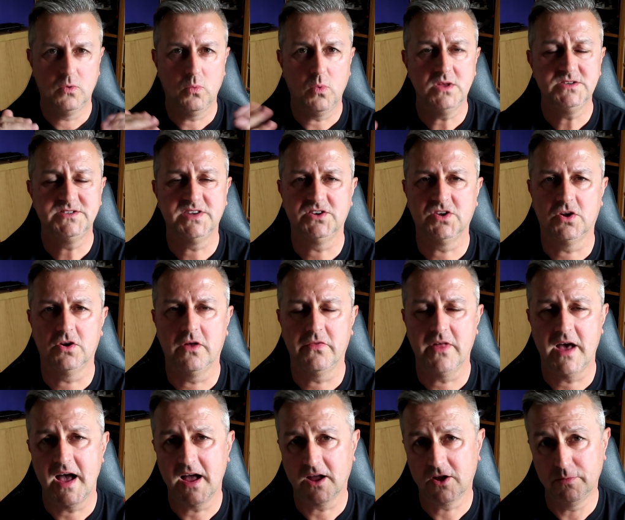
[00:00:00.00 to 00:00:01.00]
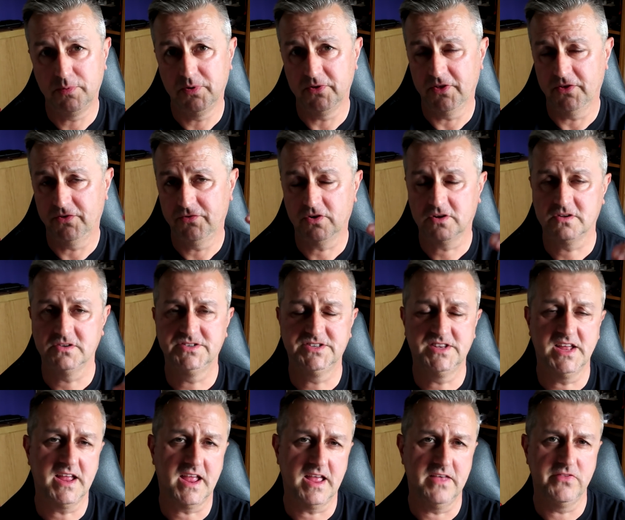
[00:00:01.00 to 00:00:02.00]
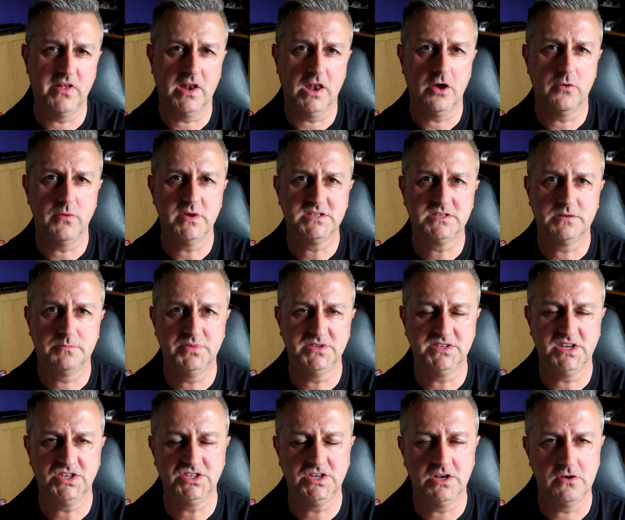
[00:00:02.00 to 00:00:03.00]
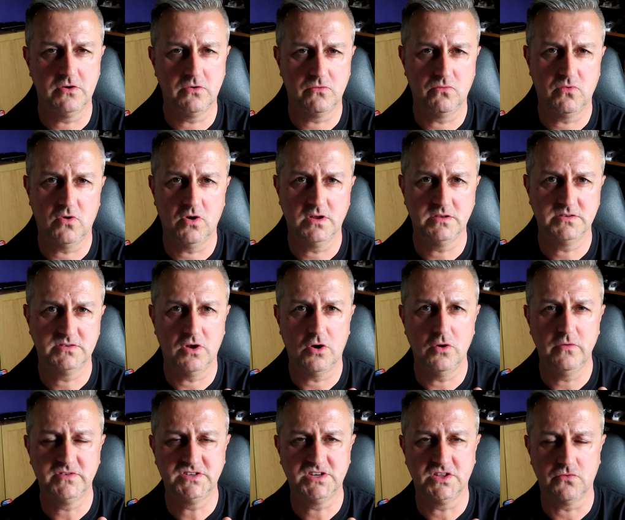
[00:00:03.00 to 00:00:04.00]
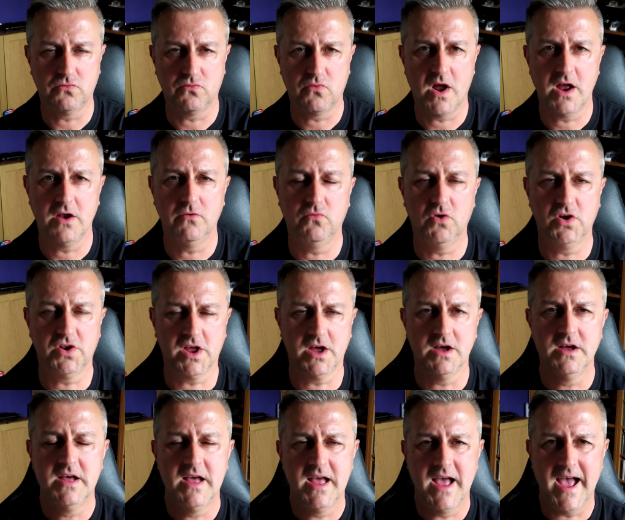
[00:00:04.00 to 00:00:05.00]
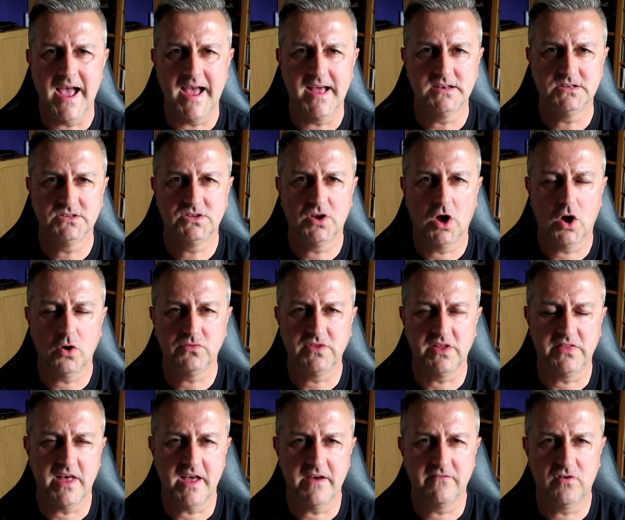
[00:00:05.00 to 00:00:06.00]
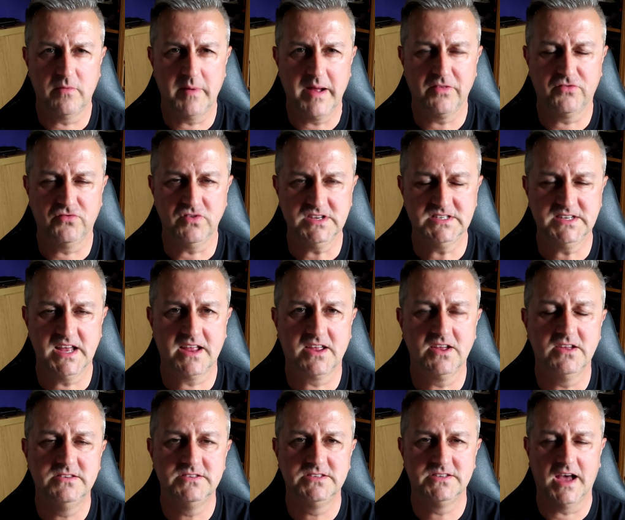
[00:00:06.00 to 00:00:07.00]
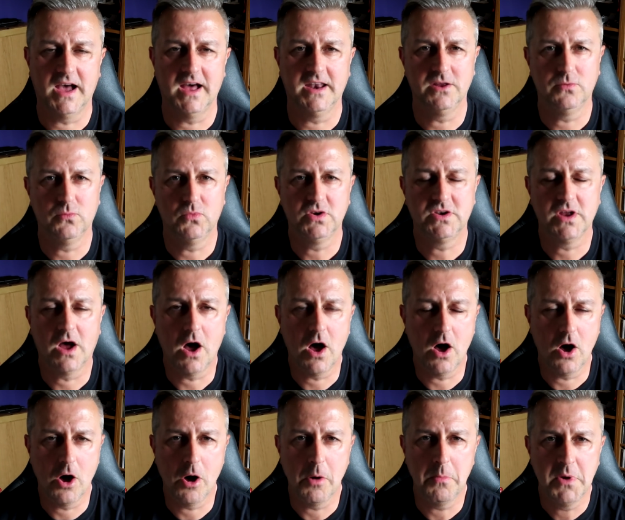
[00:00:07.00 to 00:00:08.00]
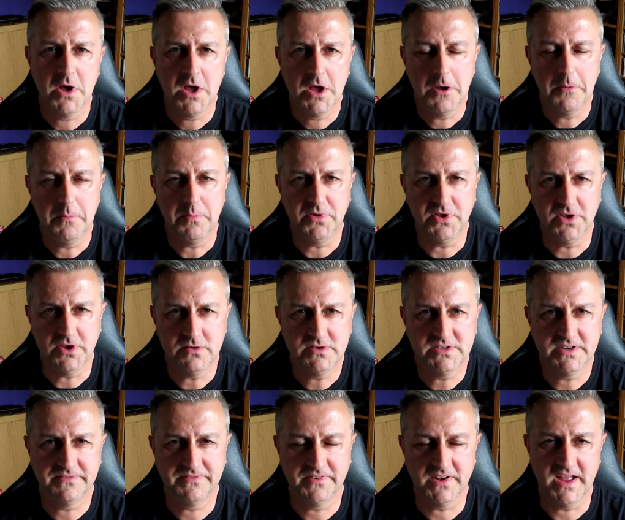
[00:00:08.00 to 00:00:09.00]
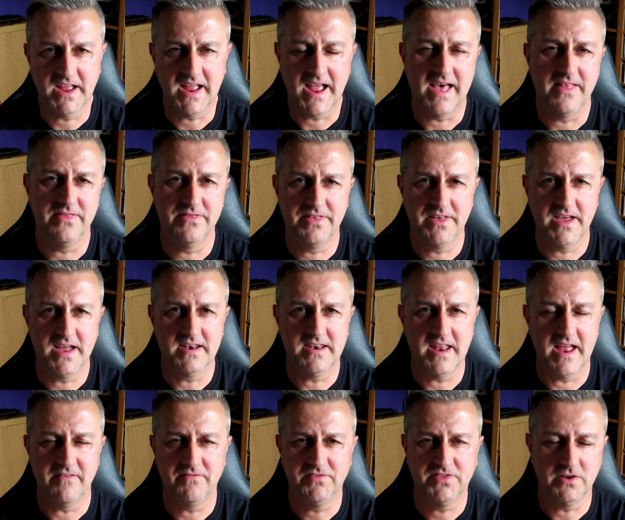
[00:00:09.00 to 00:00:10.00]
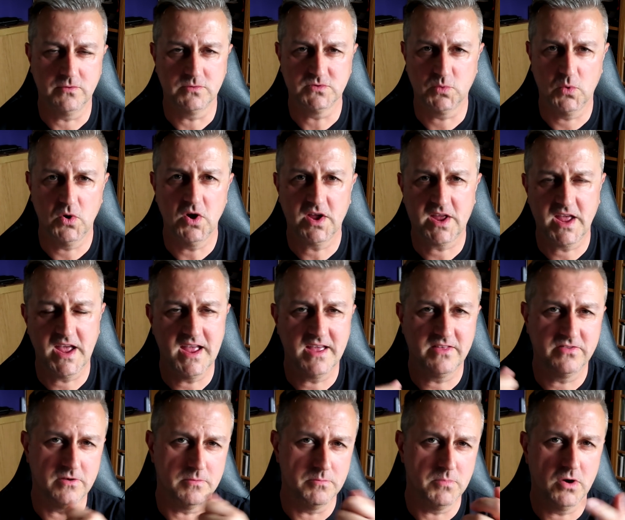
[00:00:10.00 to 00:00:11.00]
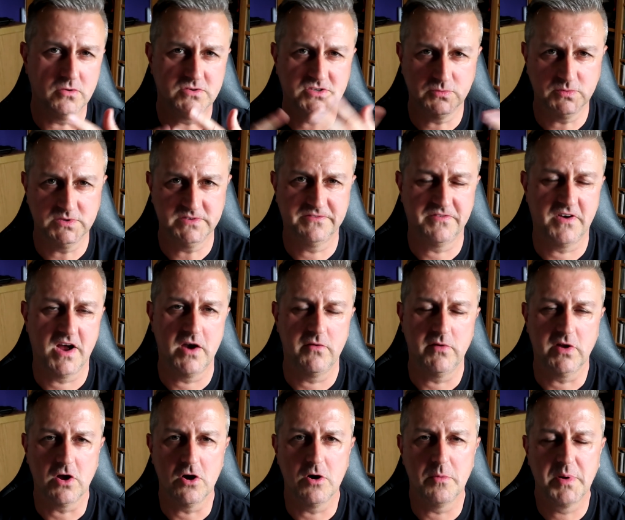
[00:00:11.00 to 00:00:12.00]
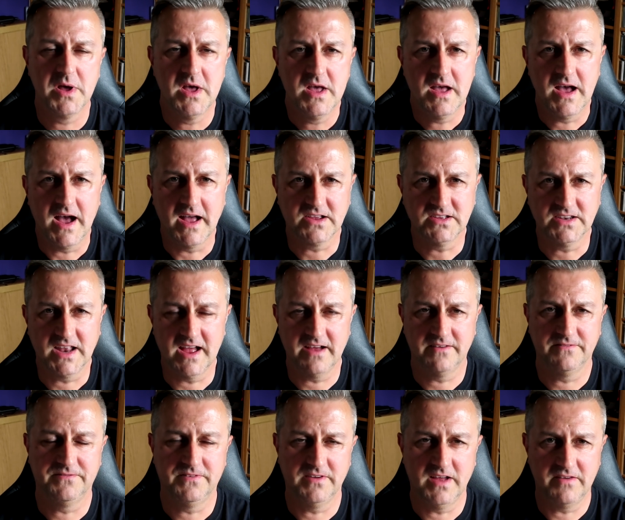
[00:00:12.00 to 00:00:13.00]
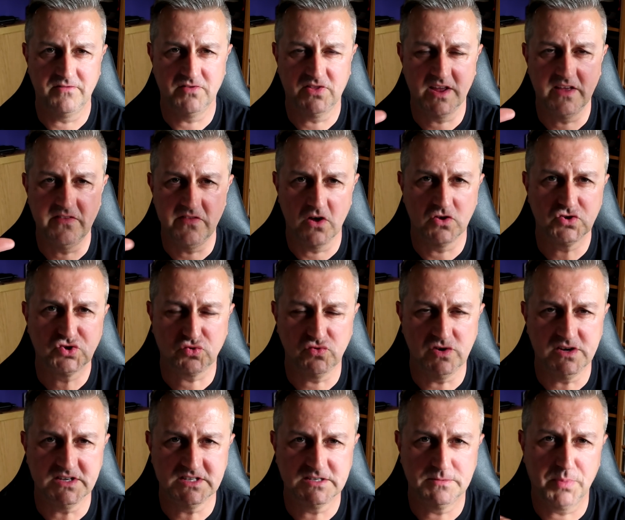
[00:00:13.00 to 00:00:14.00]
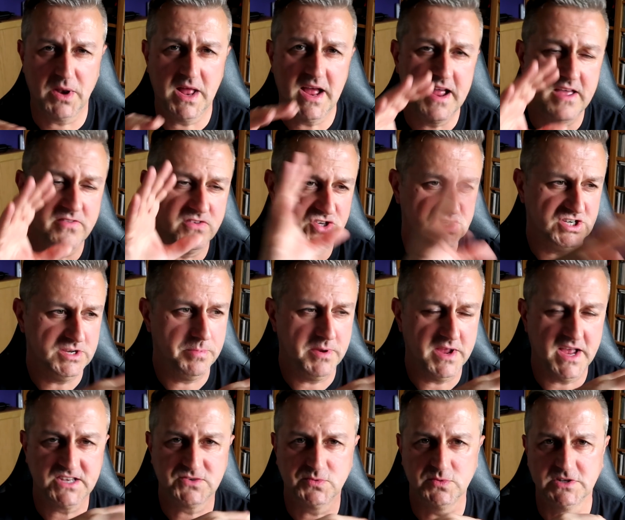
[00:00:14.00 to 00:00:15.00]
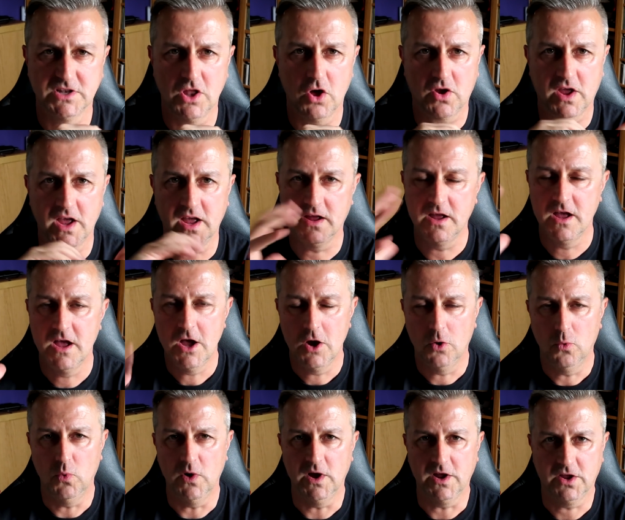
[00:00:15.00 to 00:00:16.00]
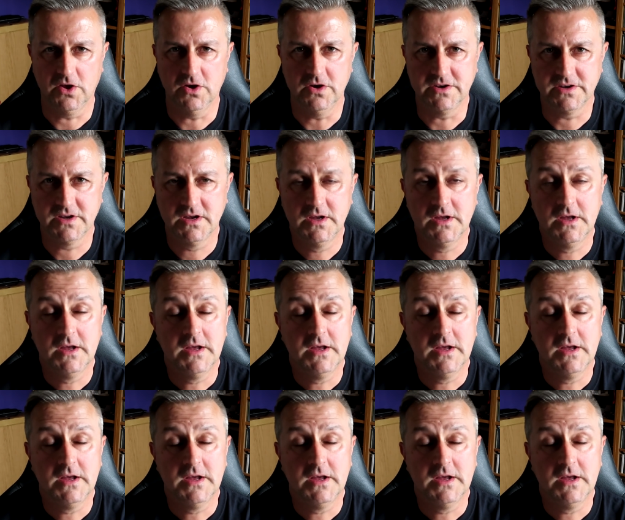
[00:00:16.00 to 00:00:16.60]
Once I've done all that, I could put the throttle stick in the lowest position over to the right rudder and hold it there for about three seconds and it would arm beautifully and then everything was working the motor was firing up i could have everything in the on-screen display the gps was locking we're good